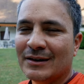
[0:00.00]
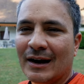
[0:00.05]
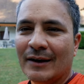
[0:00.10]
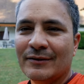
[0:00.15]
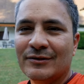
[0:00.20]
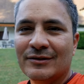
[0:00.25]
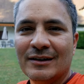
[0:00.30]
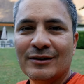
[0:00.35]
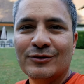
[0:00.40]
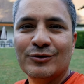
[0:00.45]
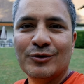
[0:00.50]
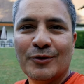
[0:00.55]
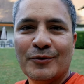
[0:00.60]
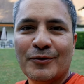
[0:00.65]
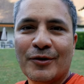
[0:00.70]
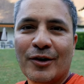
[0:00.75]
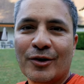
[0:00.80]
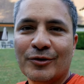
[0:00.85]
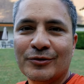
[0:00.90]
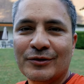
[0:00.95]
that I've seen so
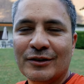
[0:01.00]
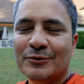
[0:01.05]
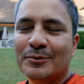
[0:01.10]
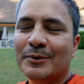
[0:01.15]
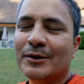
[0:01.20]
far on this